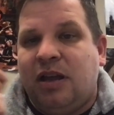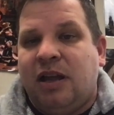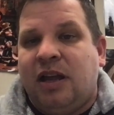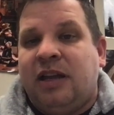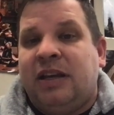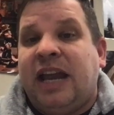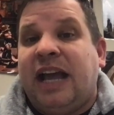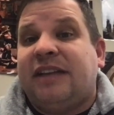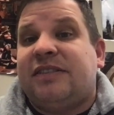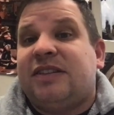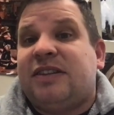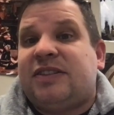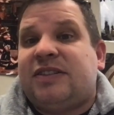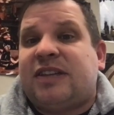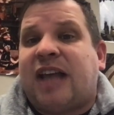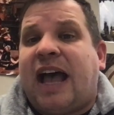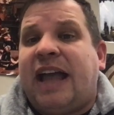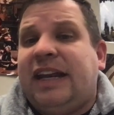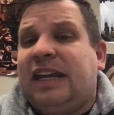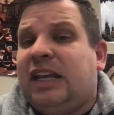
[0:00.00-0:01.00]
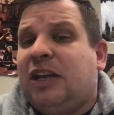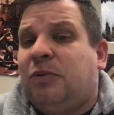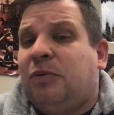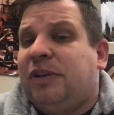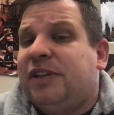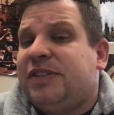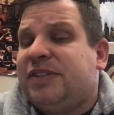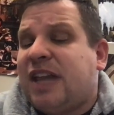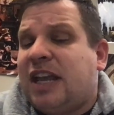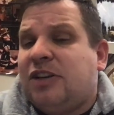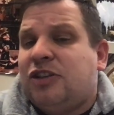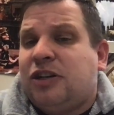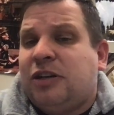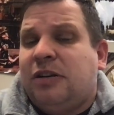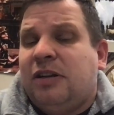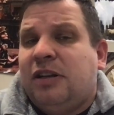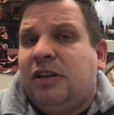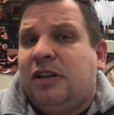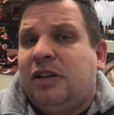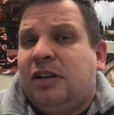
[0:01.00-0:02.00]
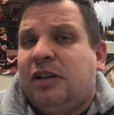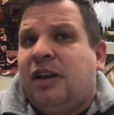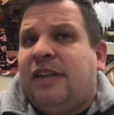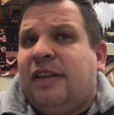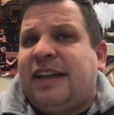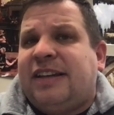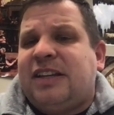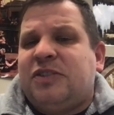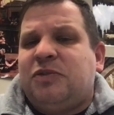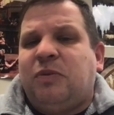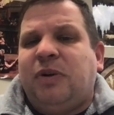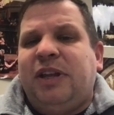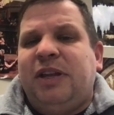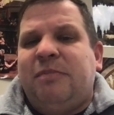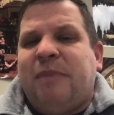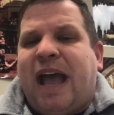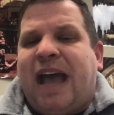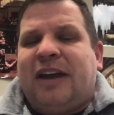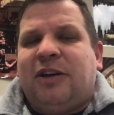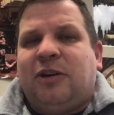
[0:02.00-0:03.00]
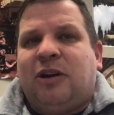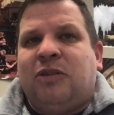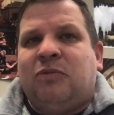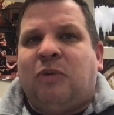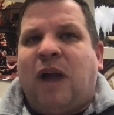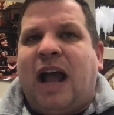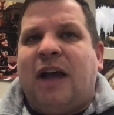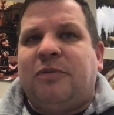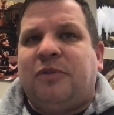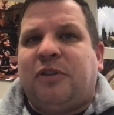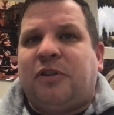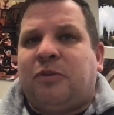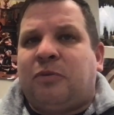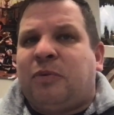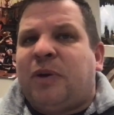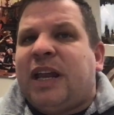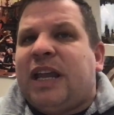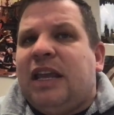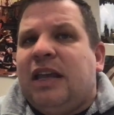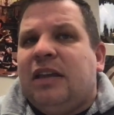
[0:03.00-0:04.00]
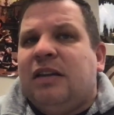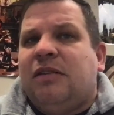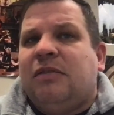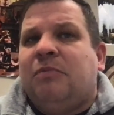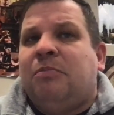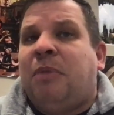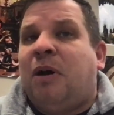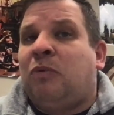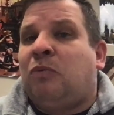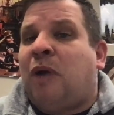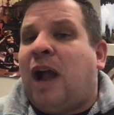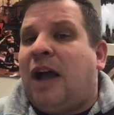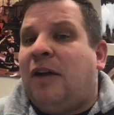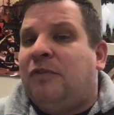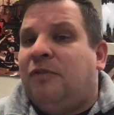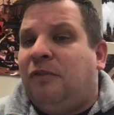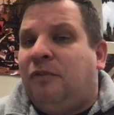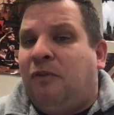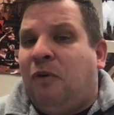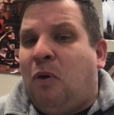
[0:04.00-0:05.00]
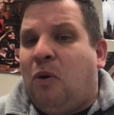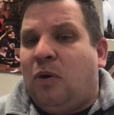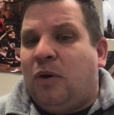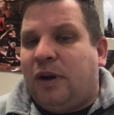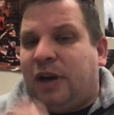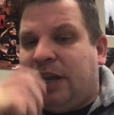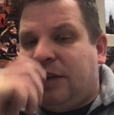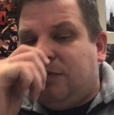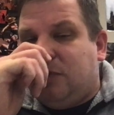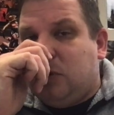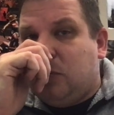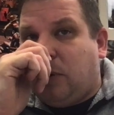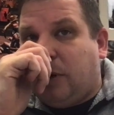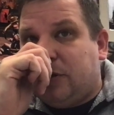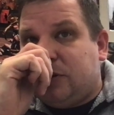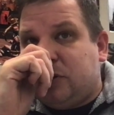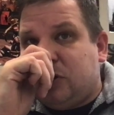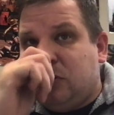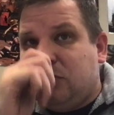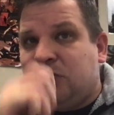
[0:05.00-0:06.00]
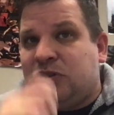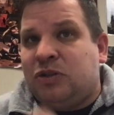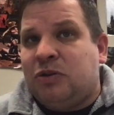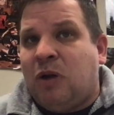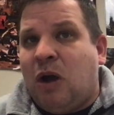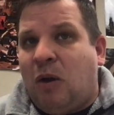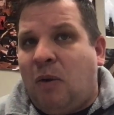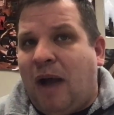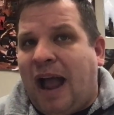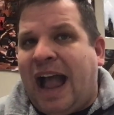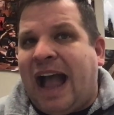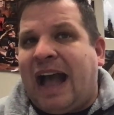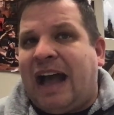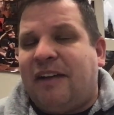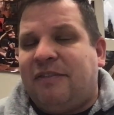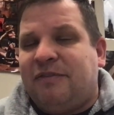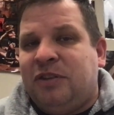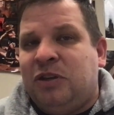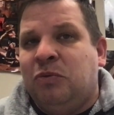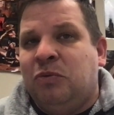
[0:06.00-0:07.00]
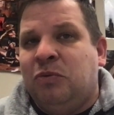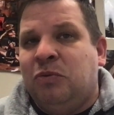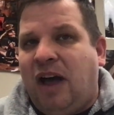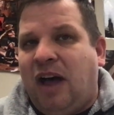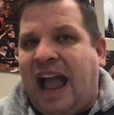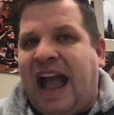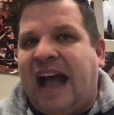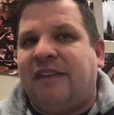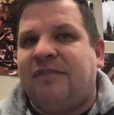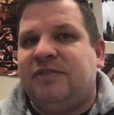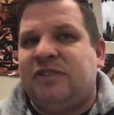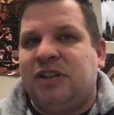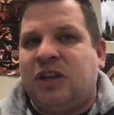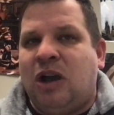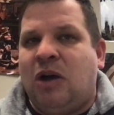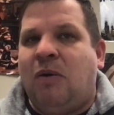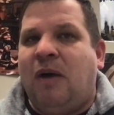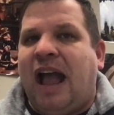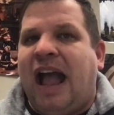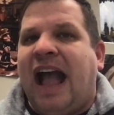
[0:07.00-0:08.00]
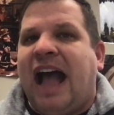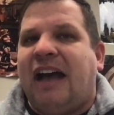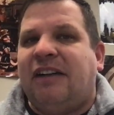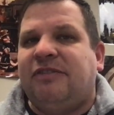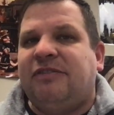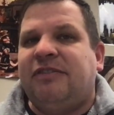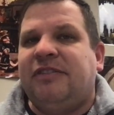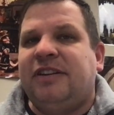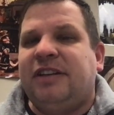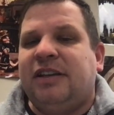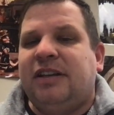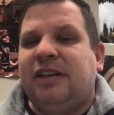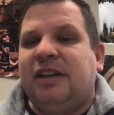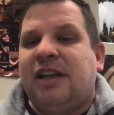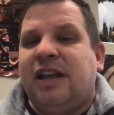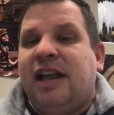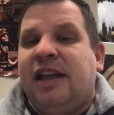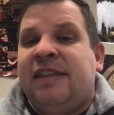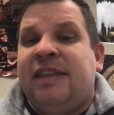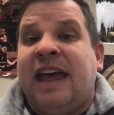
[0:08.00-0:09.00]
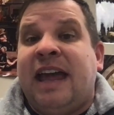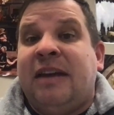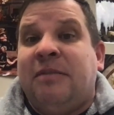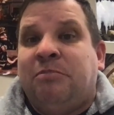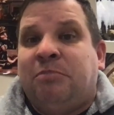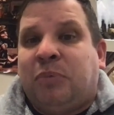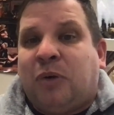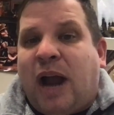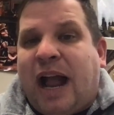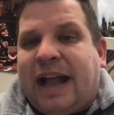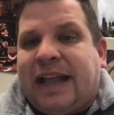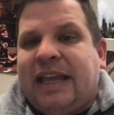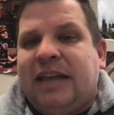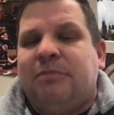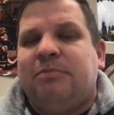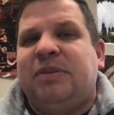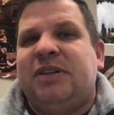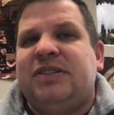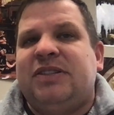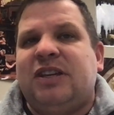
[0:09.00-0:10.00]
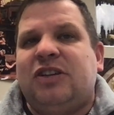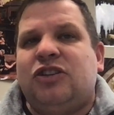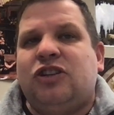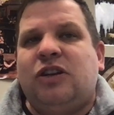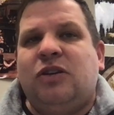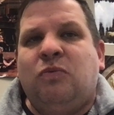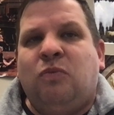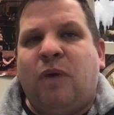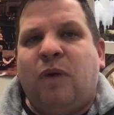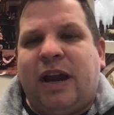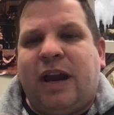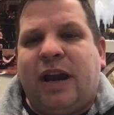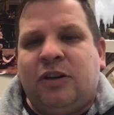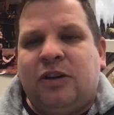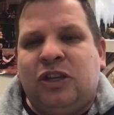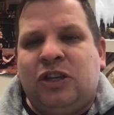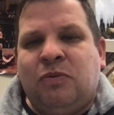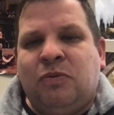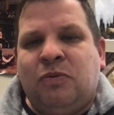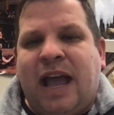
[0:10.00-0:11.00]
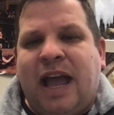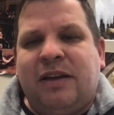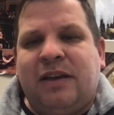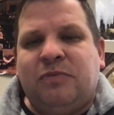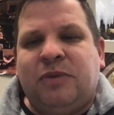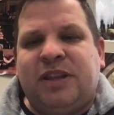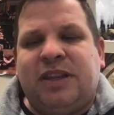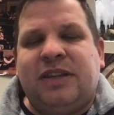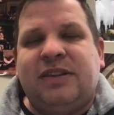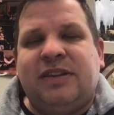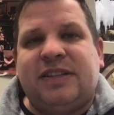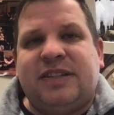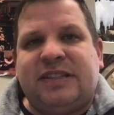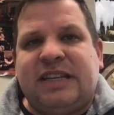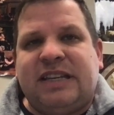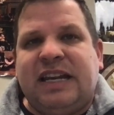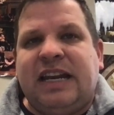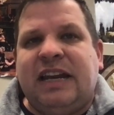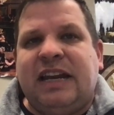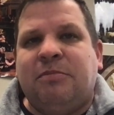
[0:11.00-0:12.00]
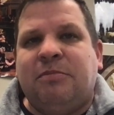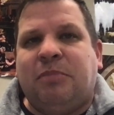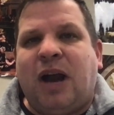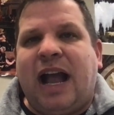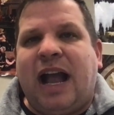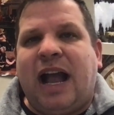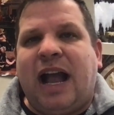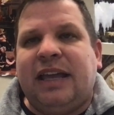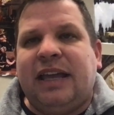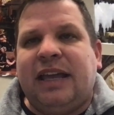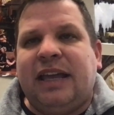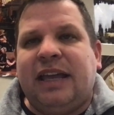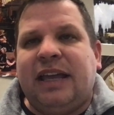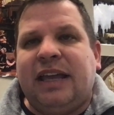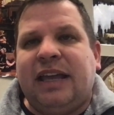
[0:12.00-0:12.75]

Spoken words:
Next is side equalization. That doesn't really matter in round 3, but round 4, if you are due to go AF, you will have to go AF. Then bracket position, where you at within the seeding bracket.